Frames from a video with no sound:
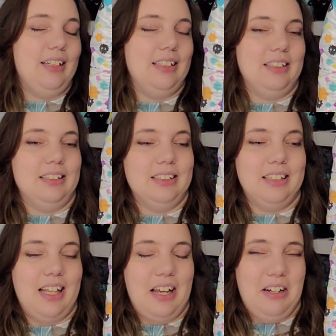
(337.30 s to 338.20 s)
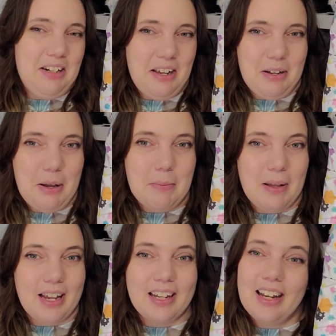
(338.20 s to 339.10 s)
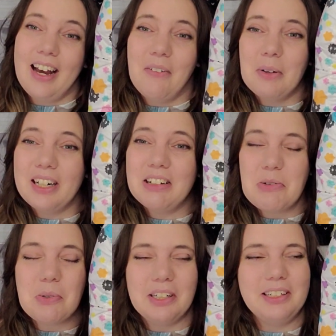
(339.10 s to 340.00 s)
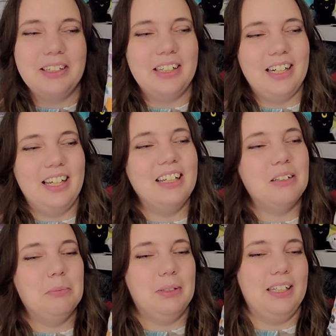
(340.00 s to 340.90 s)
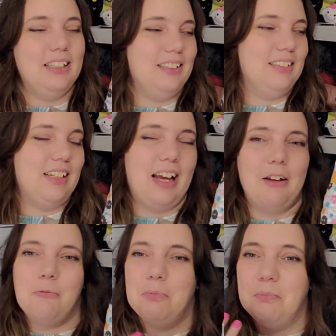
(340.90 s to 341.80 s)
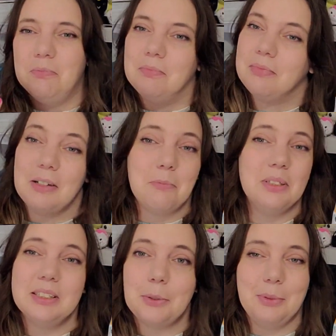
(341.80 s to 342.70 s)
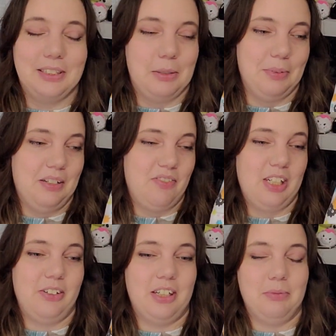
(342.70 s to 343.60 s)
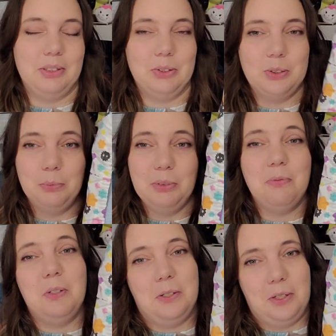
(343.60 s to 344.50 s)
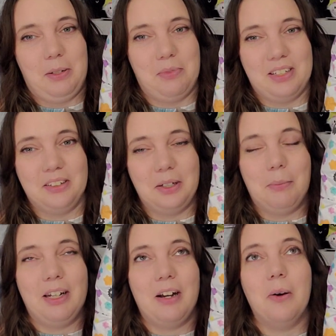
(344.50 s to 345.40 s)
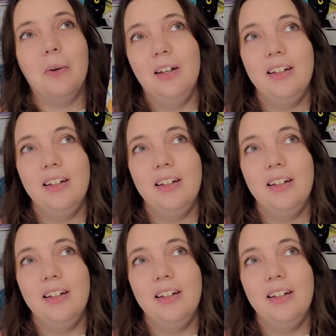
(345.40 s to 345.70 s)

And now I'm like, I want to get working on it, but I've been so busy playing video games. There's too many video games that are coming out